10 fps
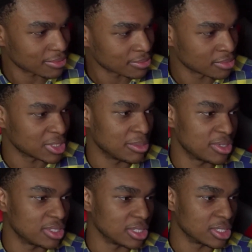let me
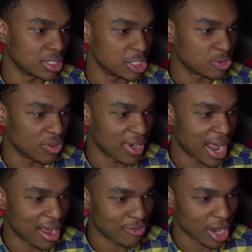see. This
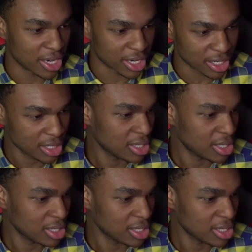12.5 right here,